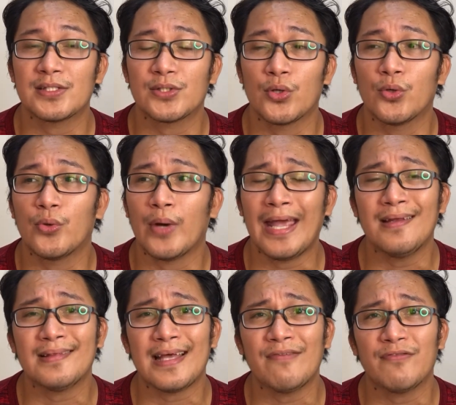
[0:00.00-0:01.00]
So
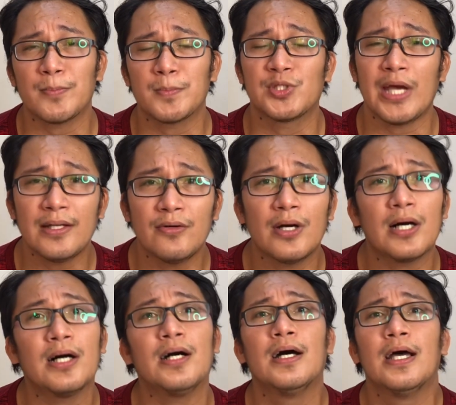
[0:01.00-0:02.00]
any type of
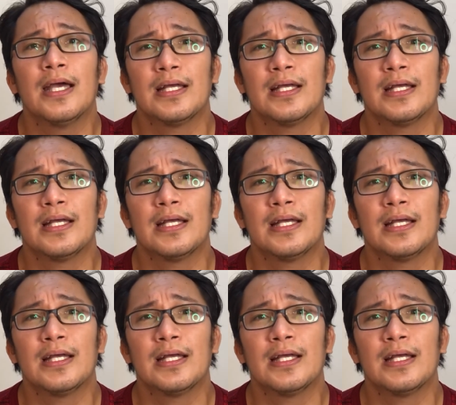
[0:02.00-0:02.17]
genre,